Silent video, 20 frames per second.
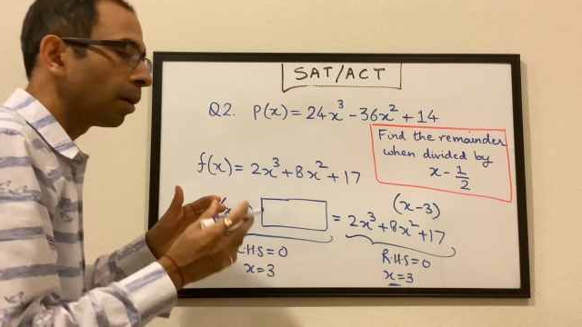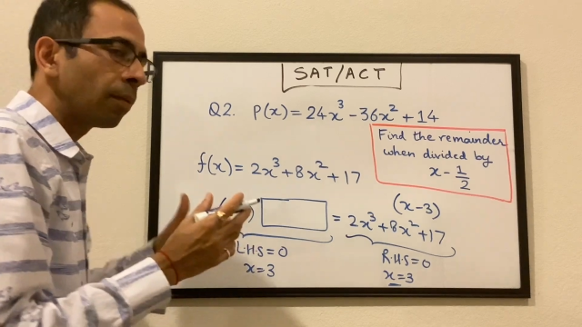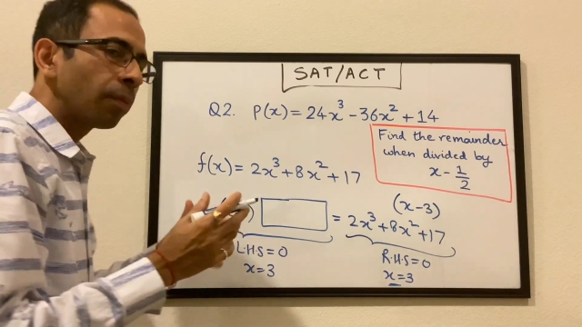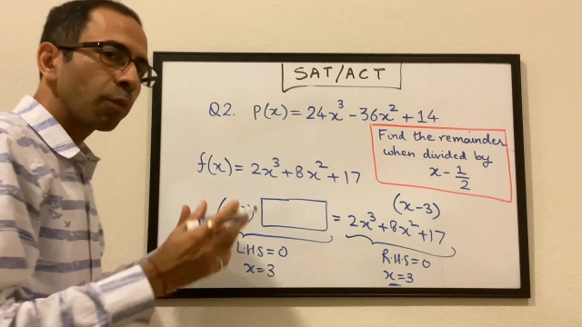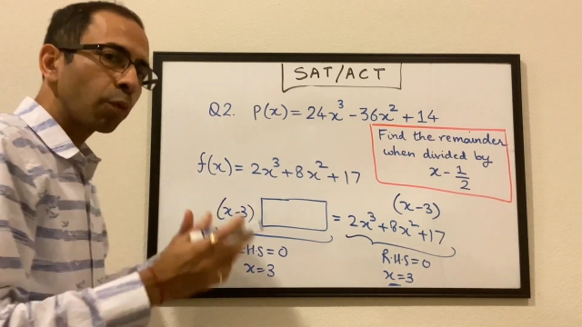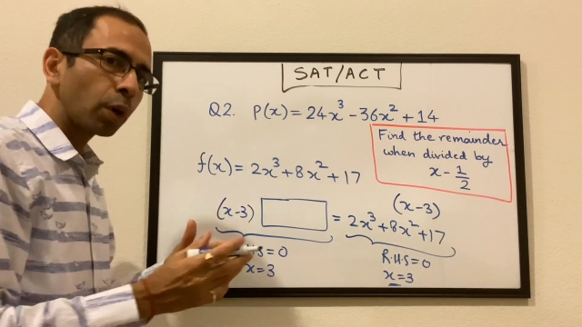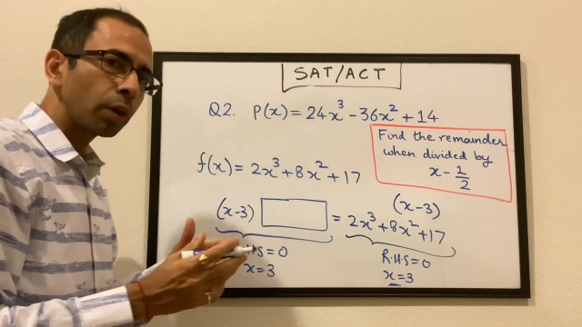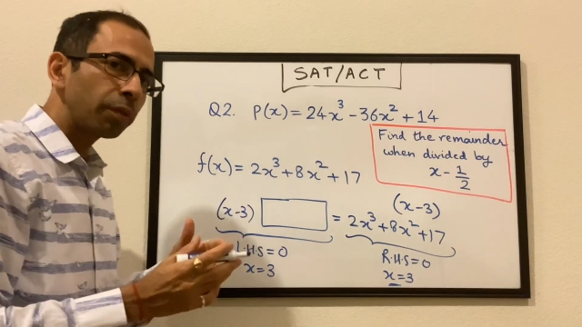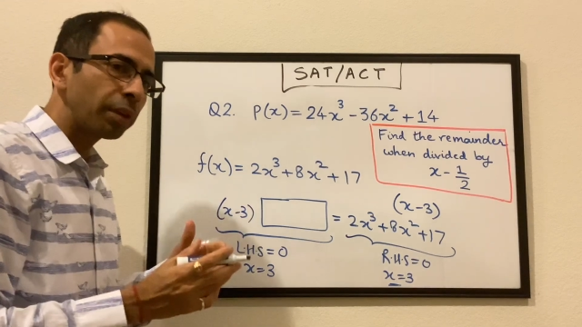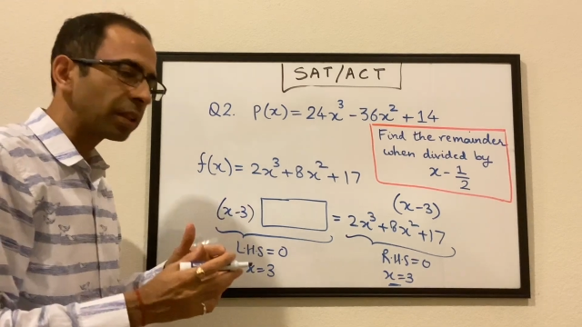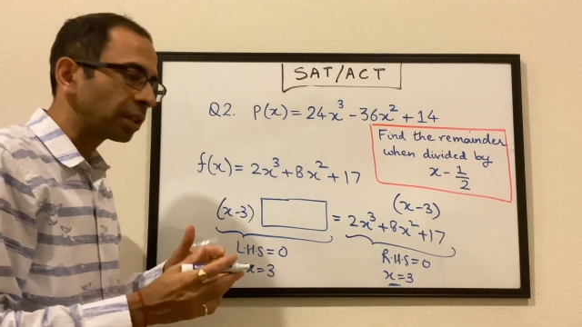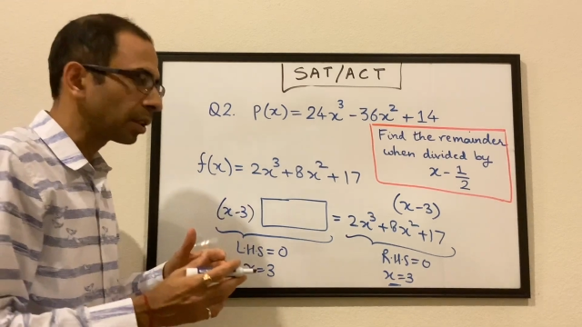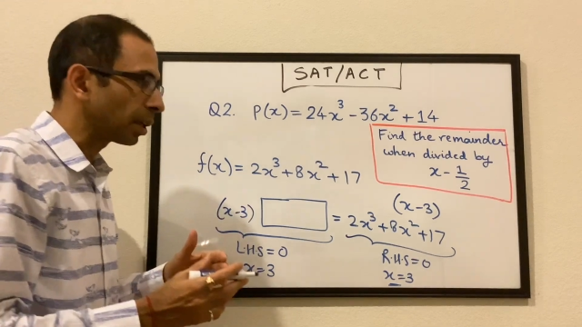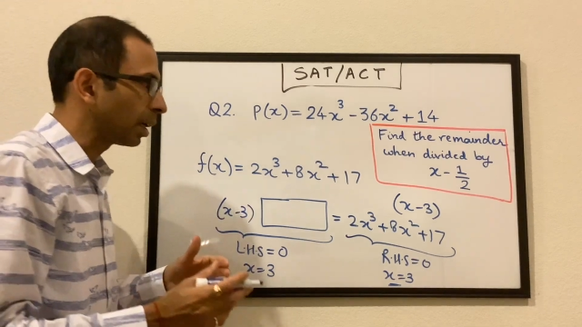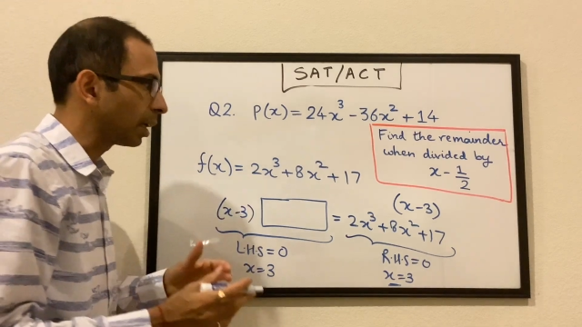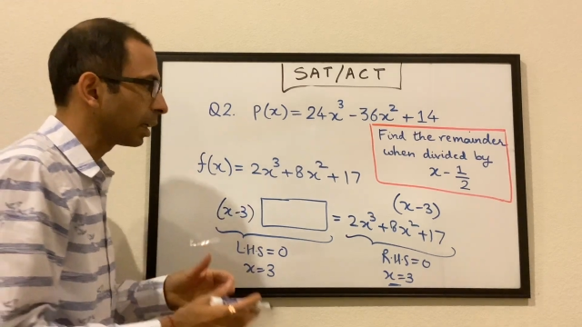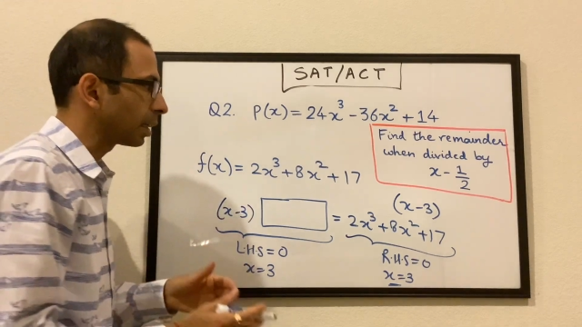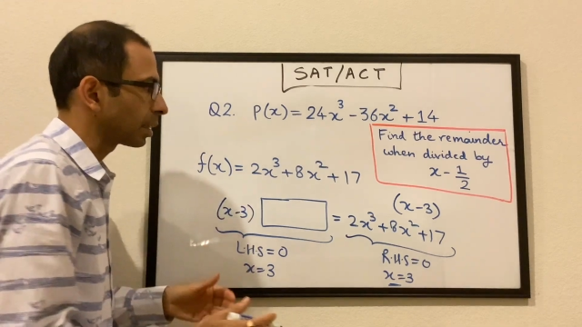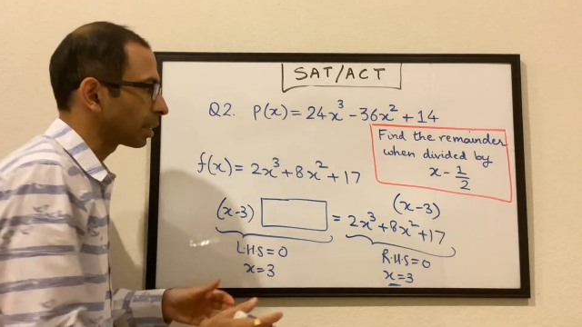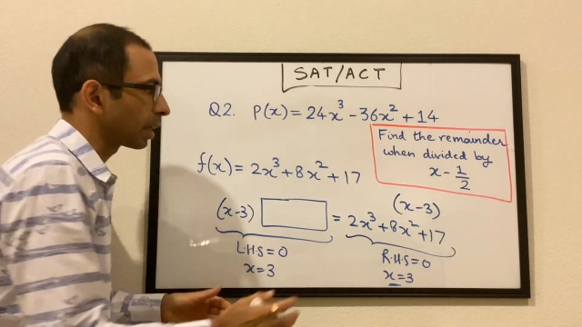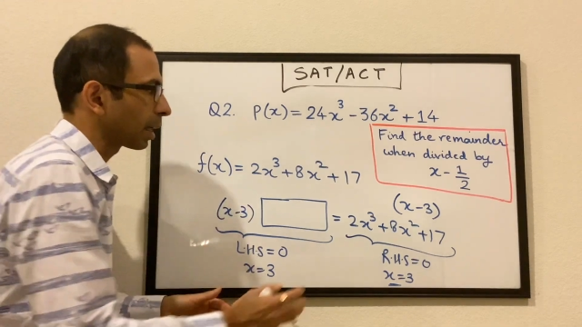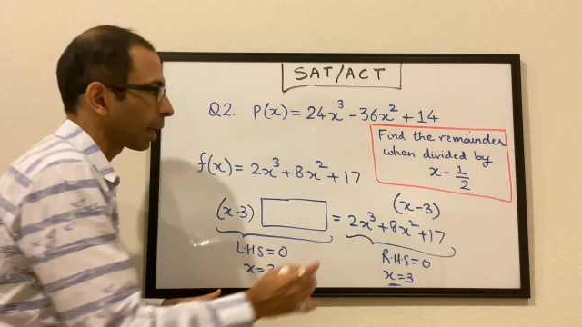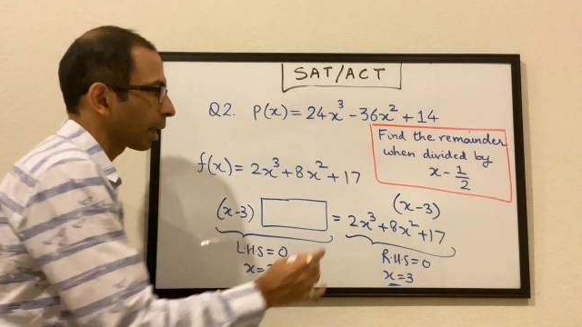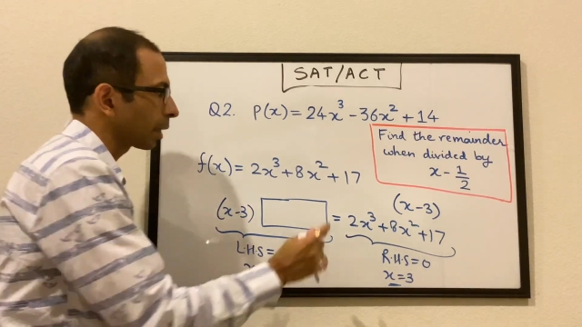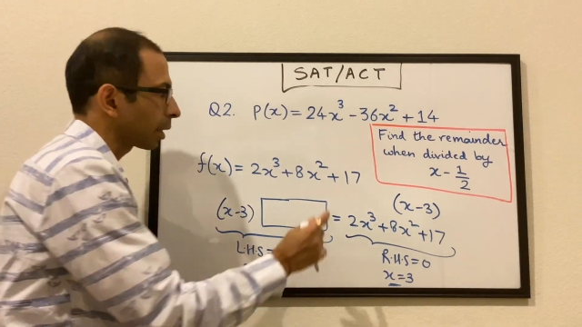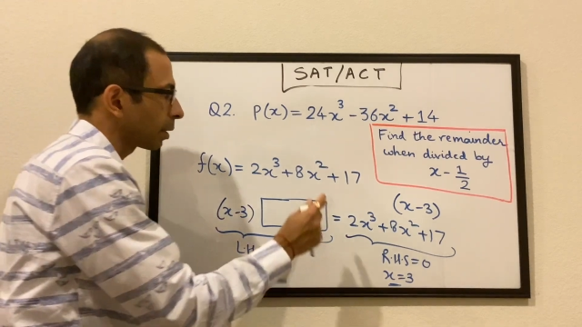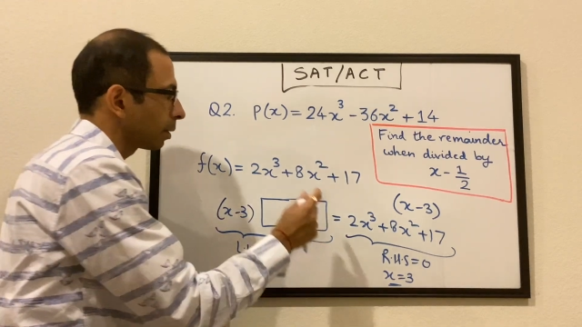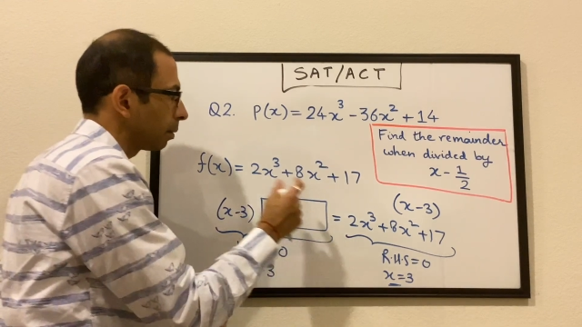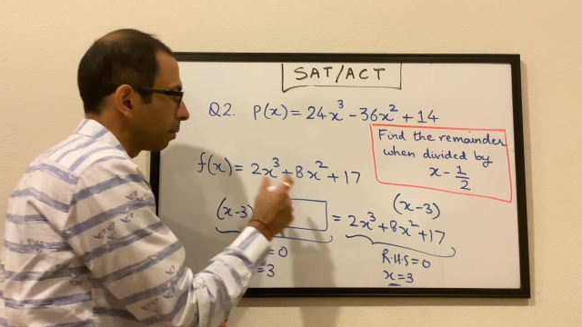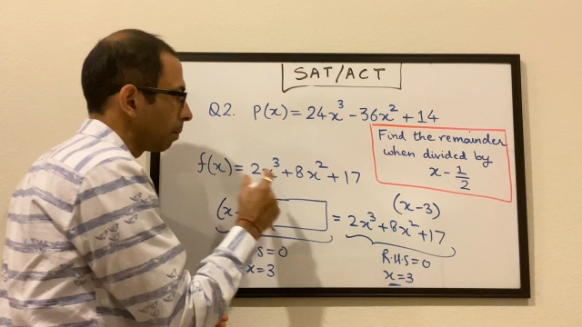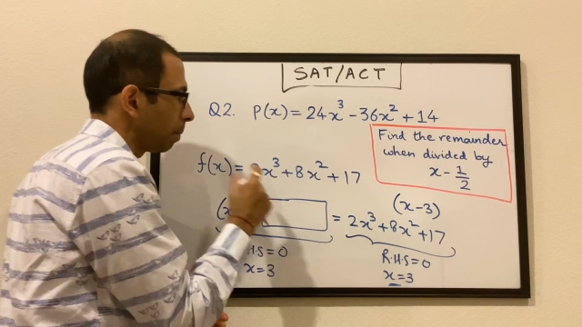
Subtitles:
What we are saying is that